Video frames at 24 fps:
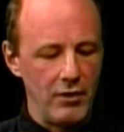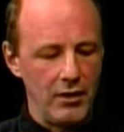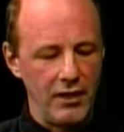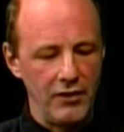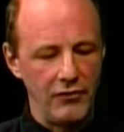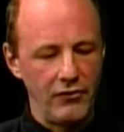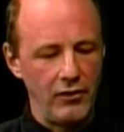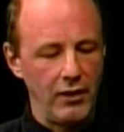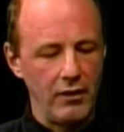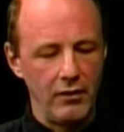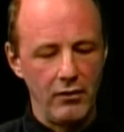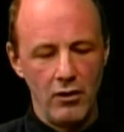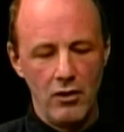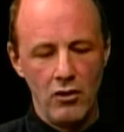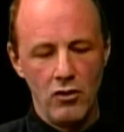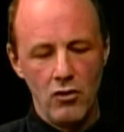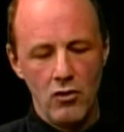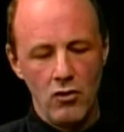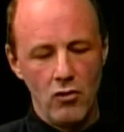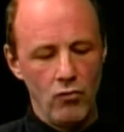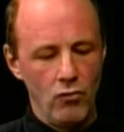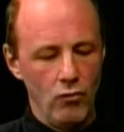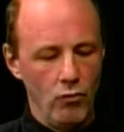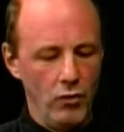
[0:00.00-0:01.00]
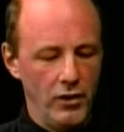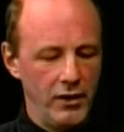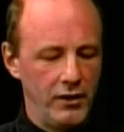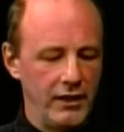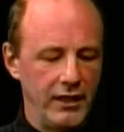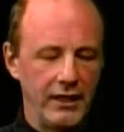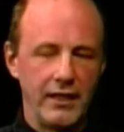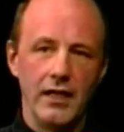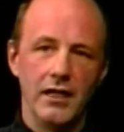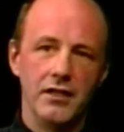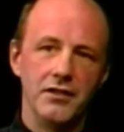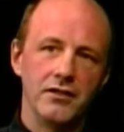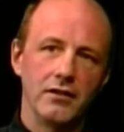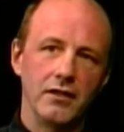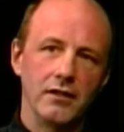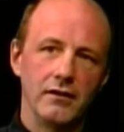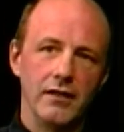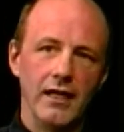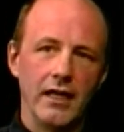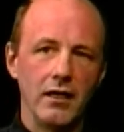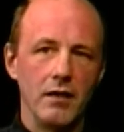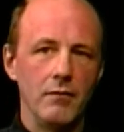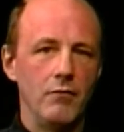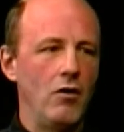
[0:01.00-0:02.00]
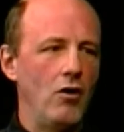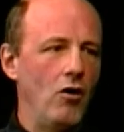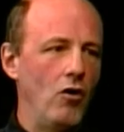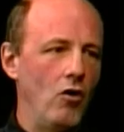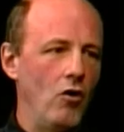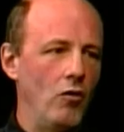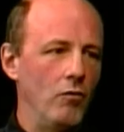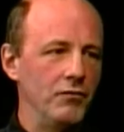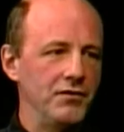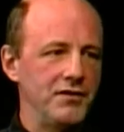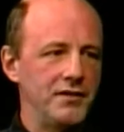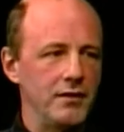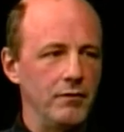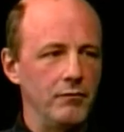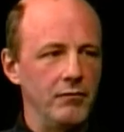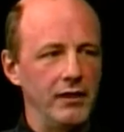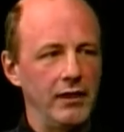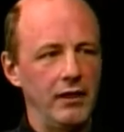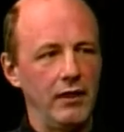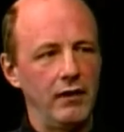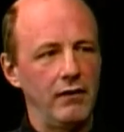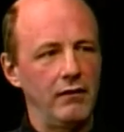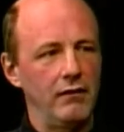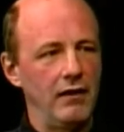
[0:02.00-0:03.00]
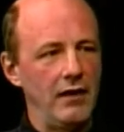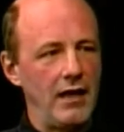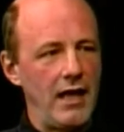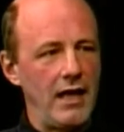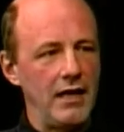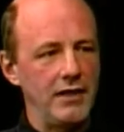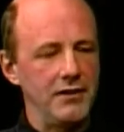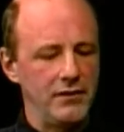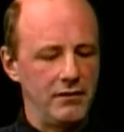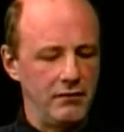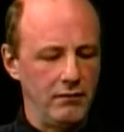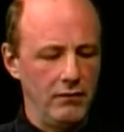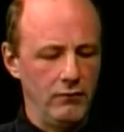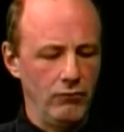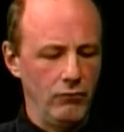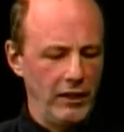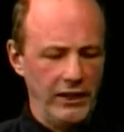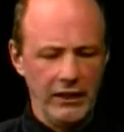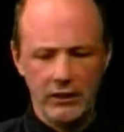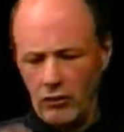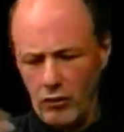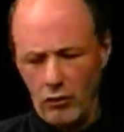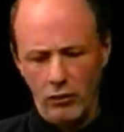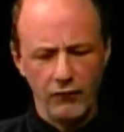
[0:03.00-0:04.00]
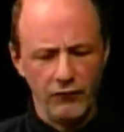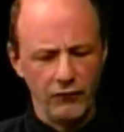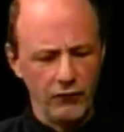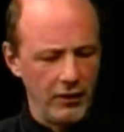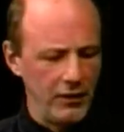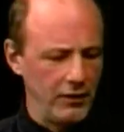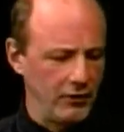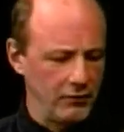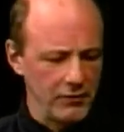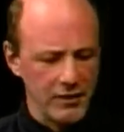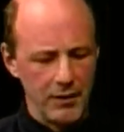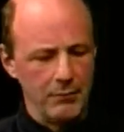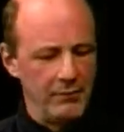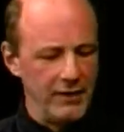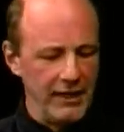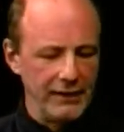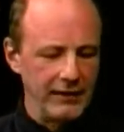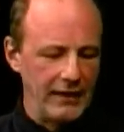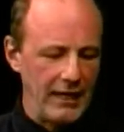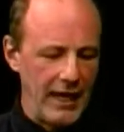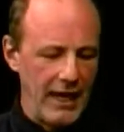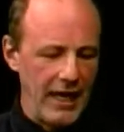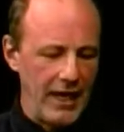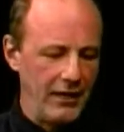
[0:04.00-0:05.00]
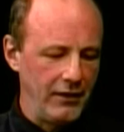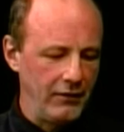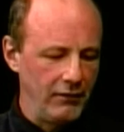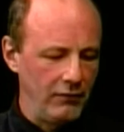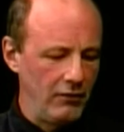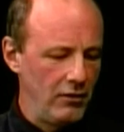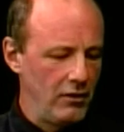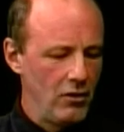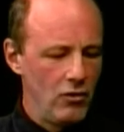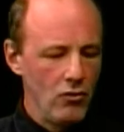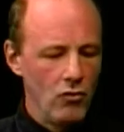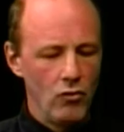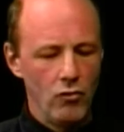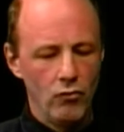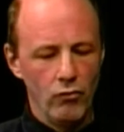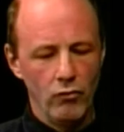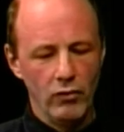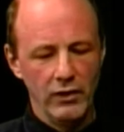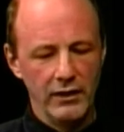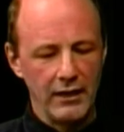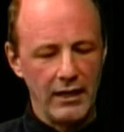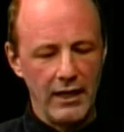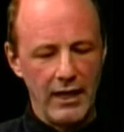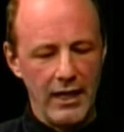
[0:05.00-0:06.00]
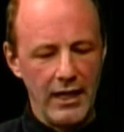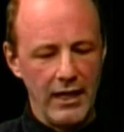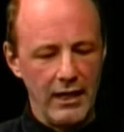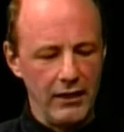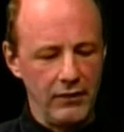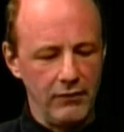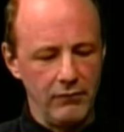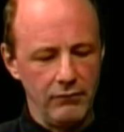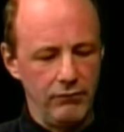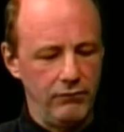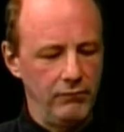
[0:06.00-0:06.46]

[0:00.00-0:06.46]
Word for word: I think one of the kids they come home and somebody has a white girlfriend or something like that, and one guy